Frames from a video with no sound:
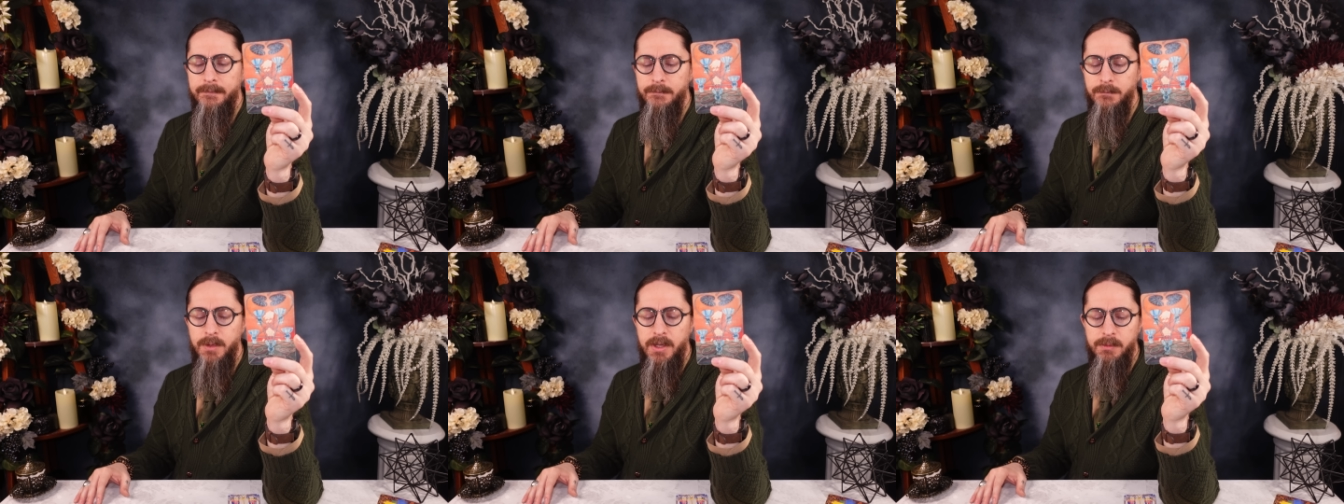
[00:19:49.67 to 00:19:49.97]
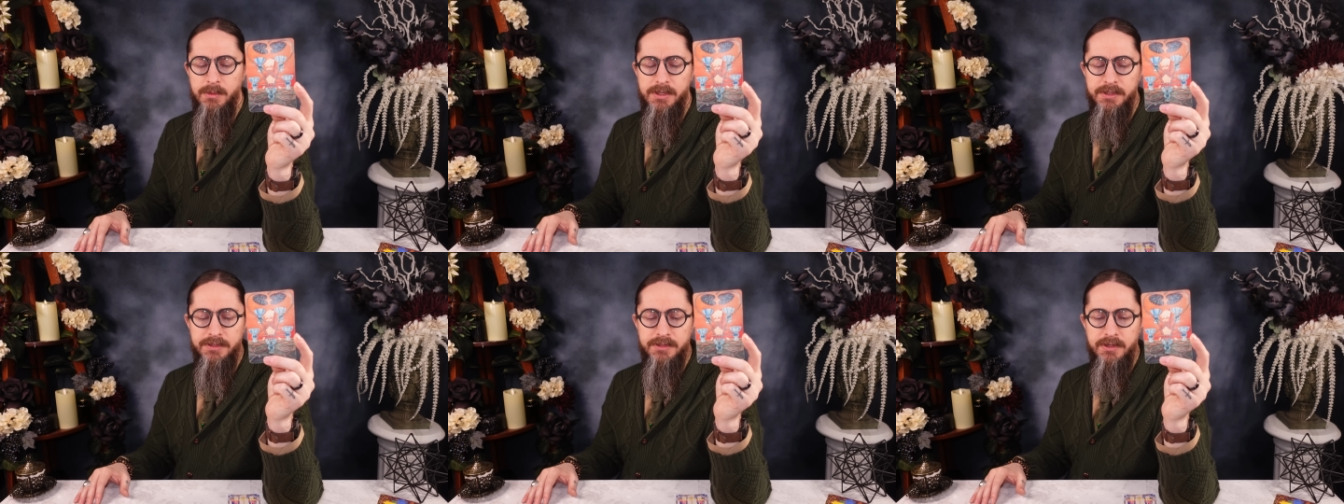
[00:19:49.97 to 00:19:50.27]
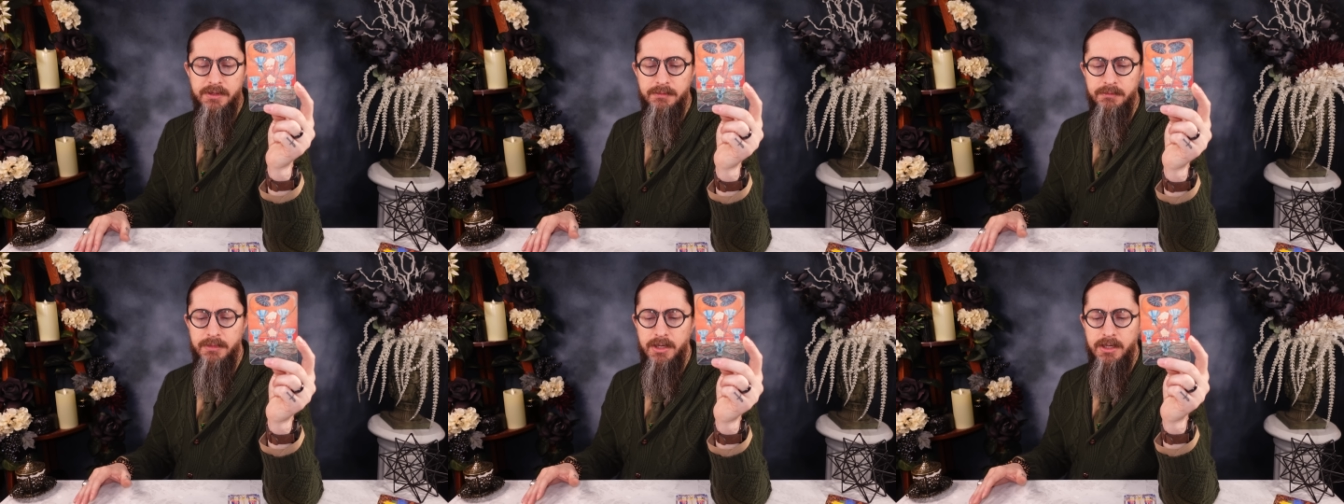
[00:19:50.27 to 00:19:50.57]
Maybe
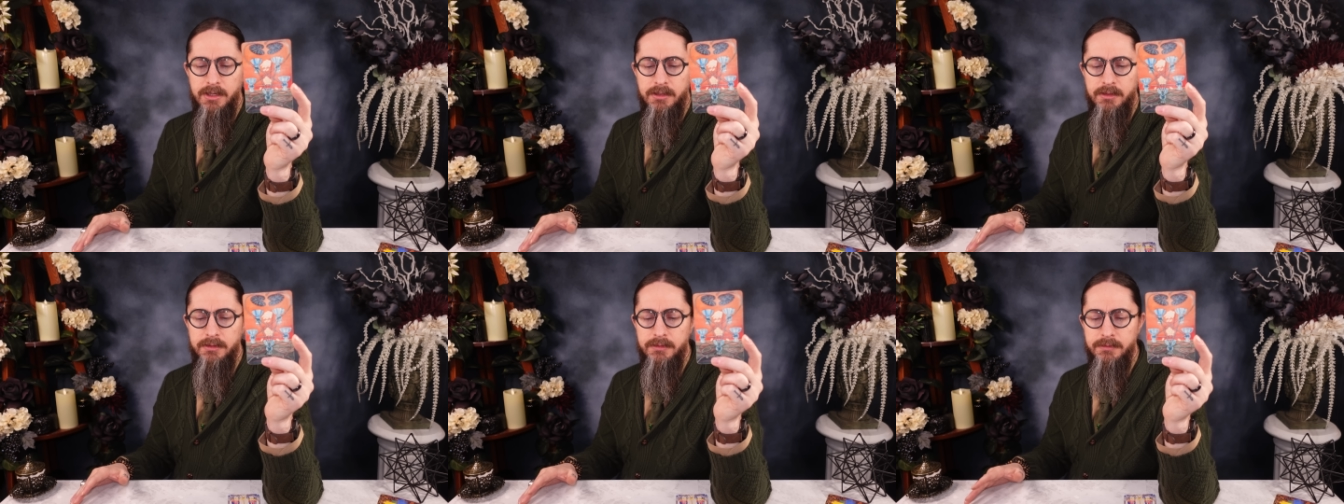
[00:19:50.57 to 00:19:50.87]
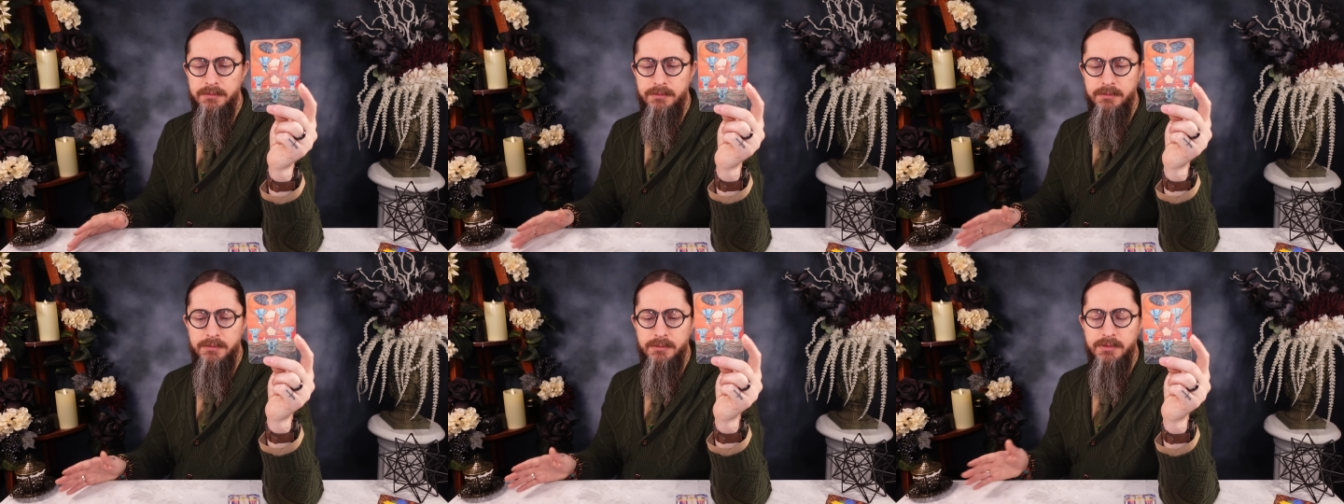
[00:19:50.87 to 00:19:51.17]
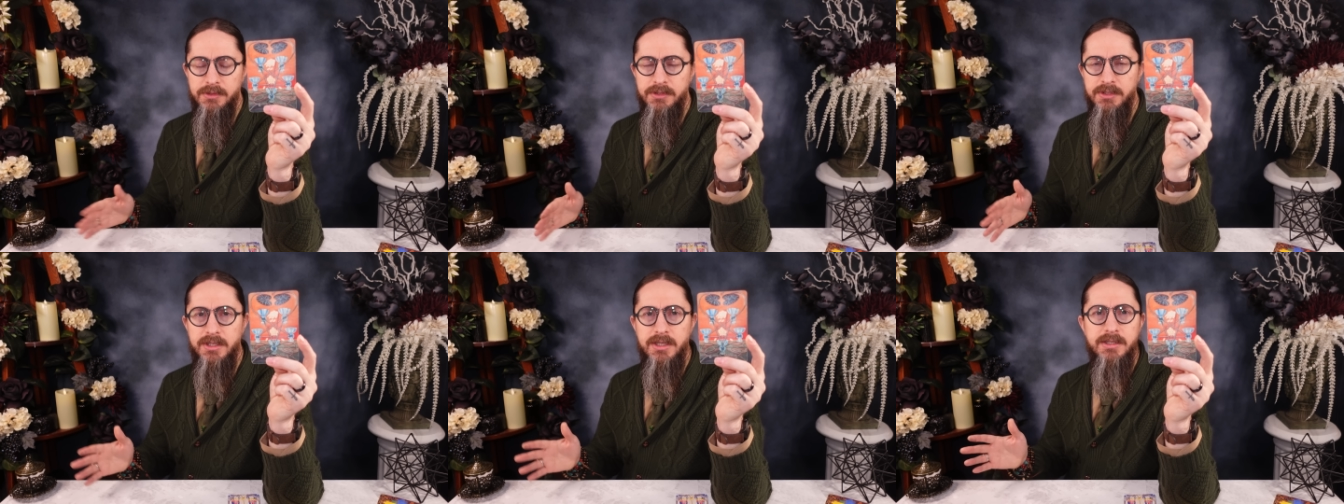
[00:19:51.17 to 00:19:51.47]
some uh,
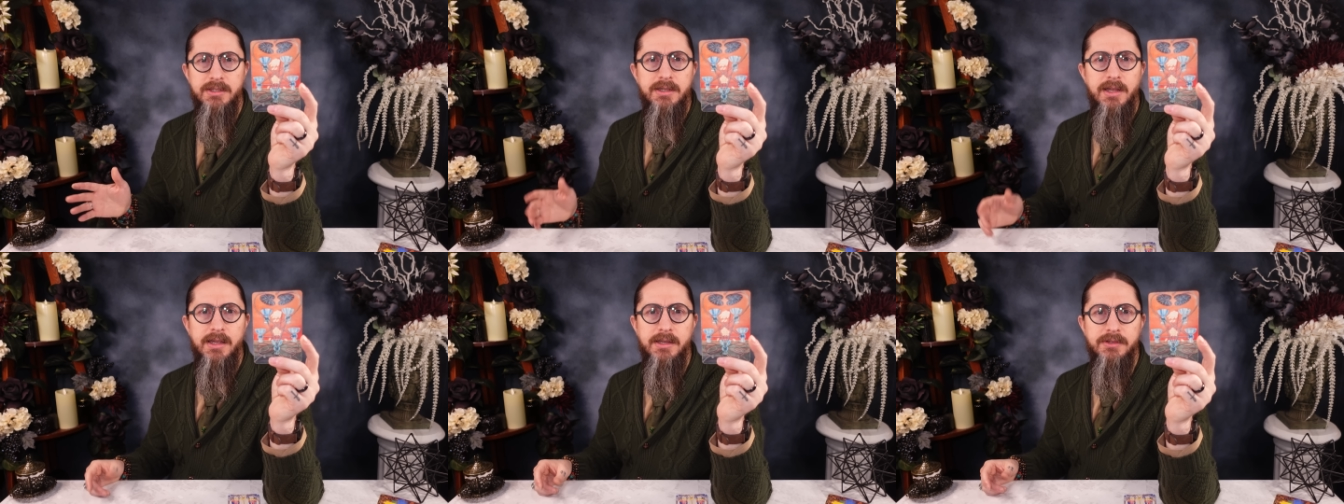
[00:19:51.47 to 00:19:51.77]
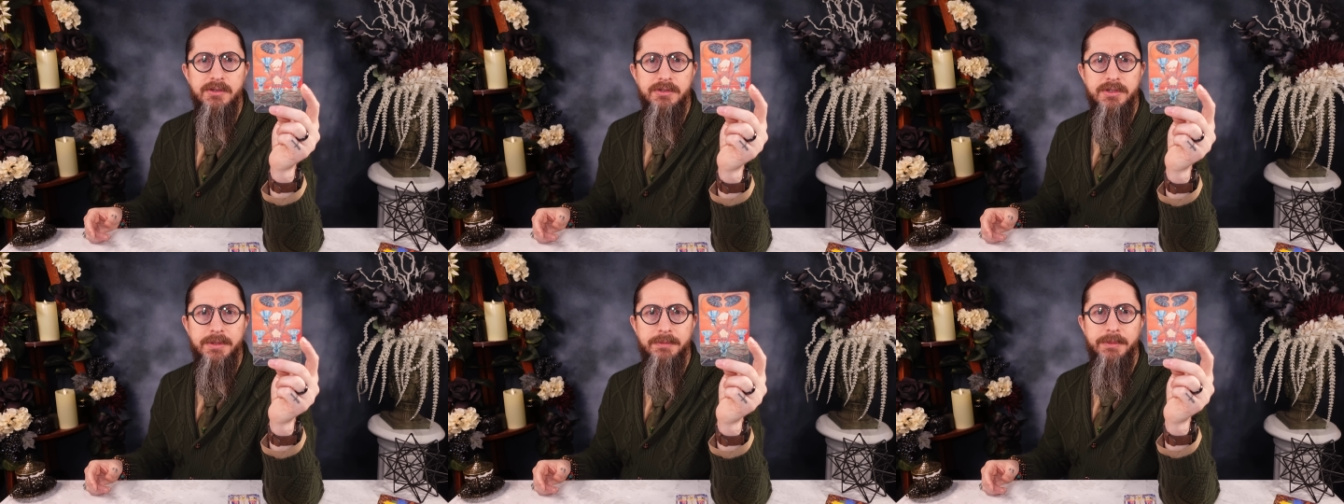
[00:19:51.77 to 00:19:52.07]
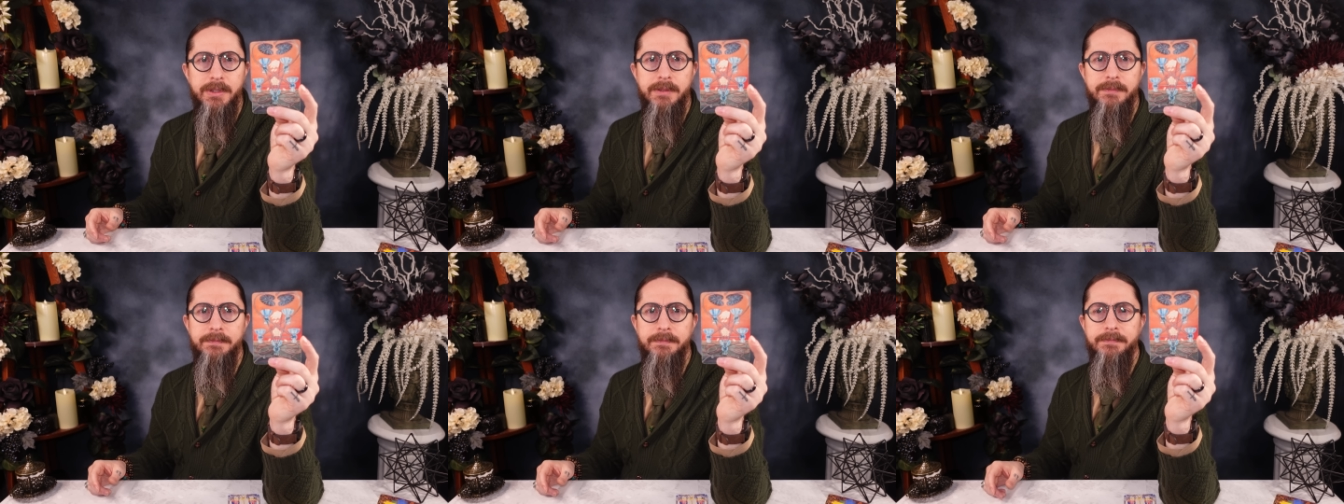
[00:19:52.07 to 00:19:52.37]
sea snakes or something.